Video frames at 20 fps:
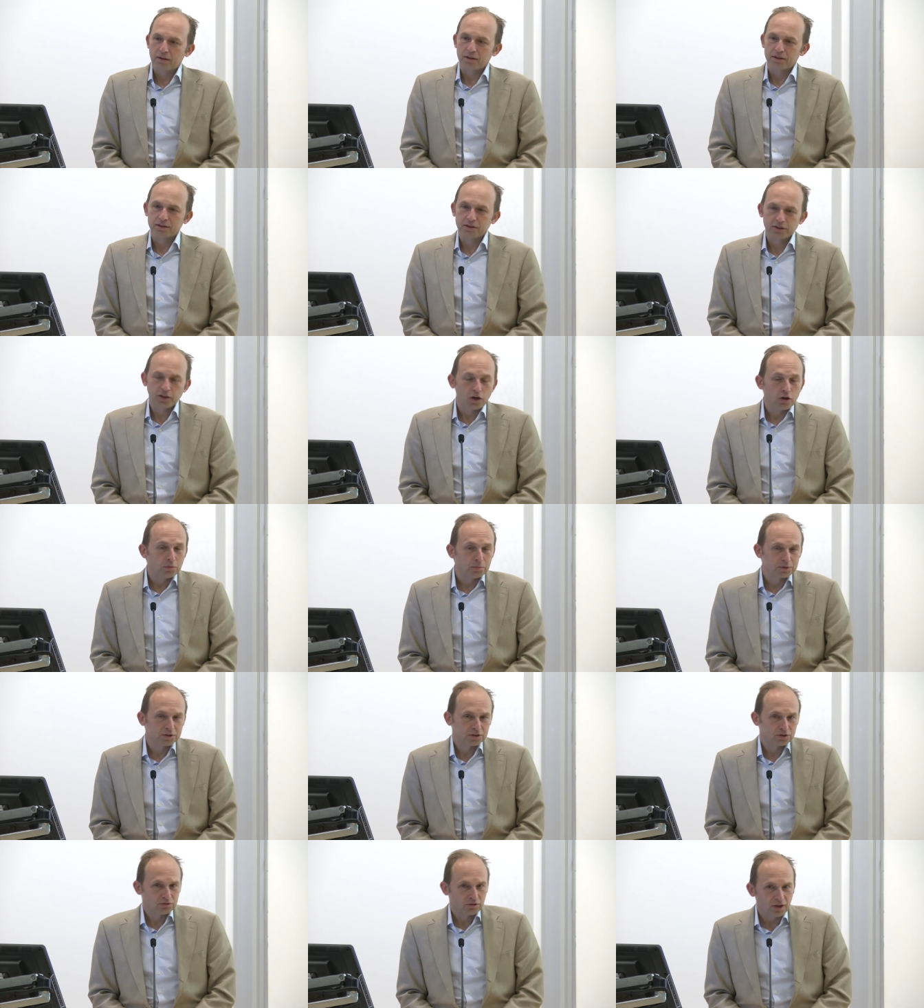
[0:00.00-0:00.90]
the
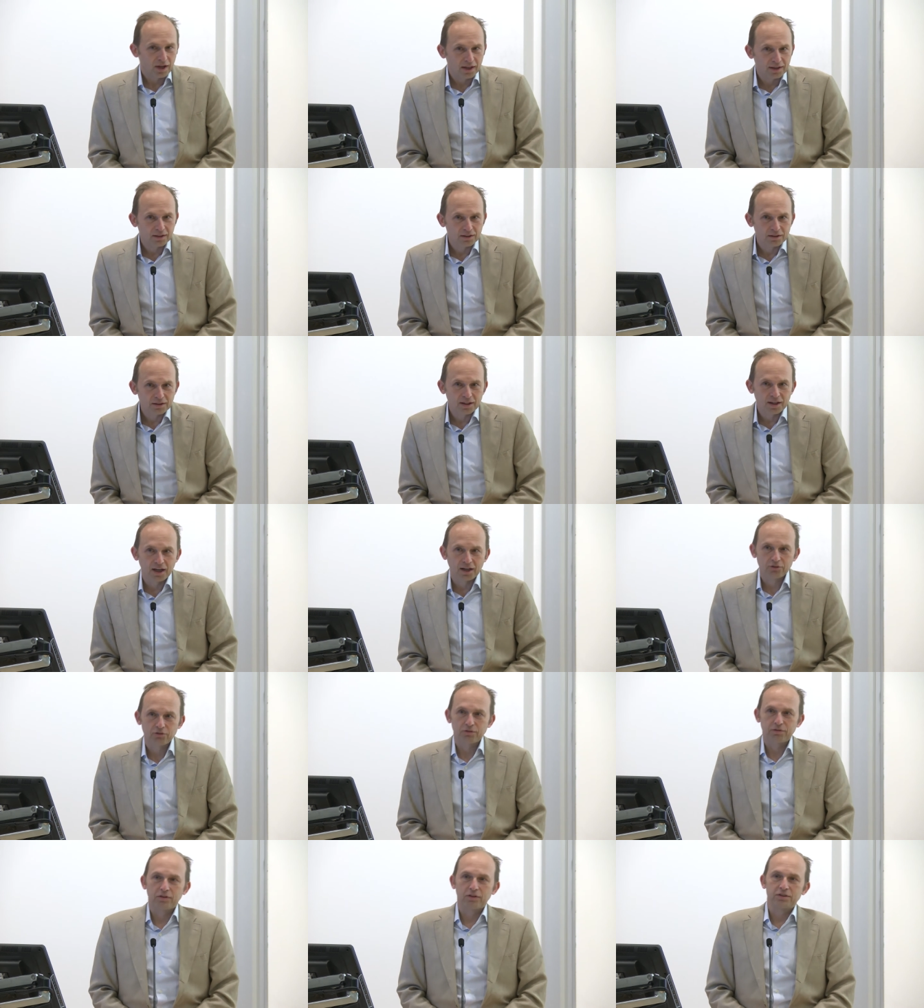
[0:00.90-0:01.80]
Scopes trial
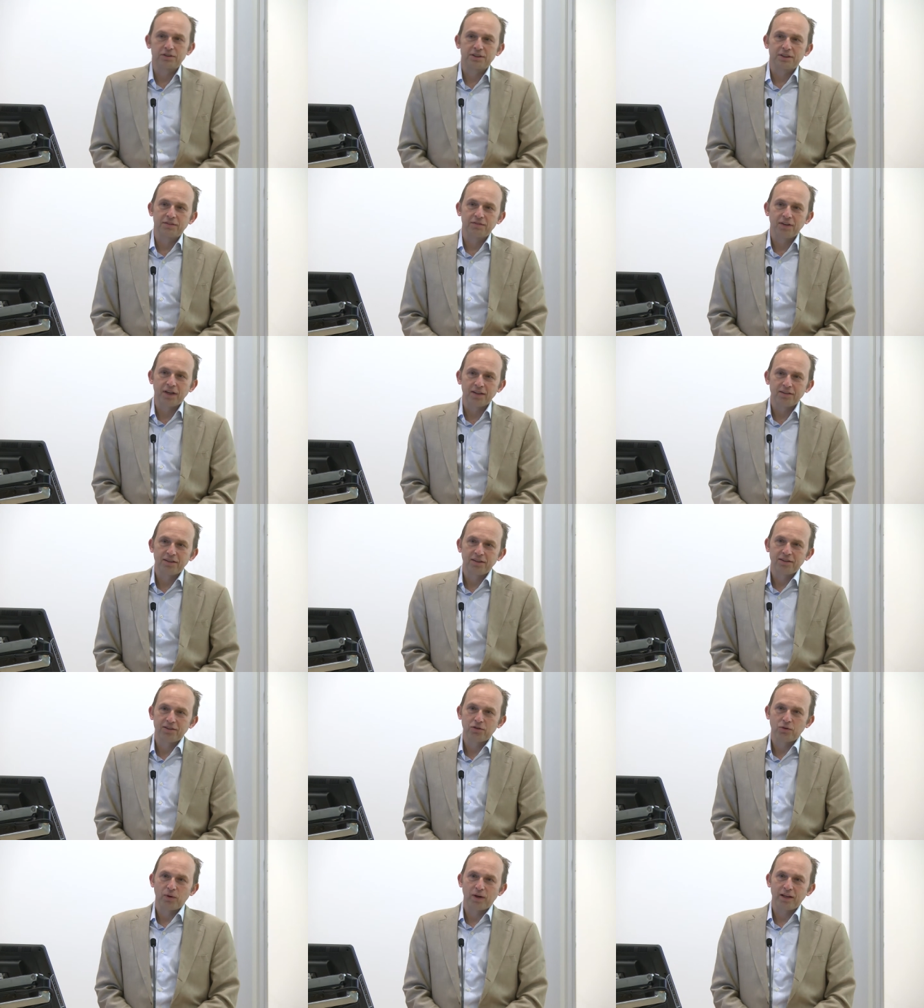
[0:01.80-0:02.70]
controversy of
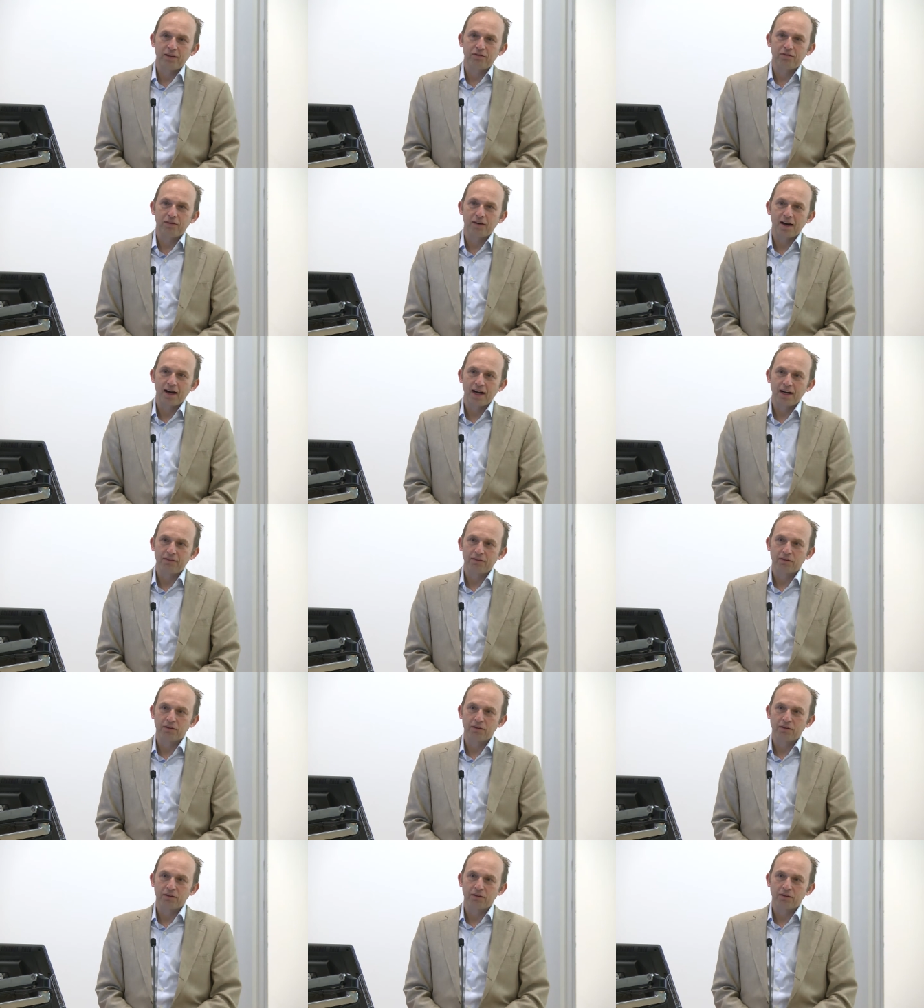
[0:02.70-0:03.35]
1925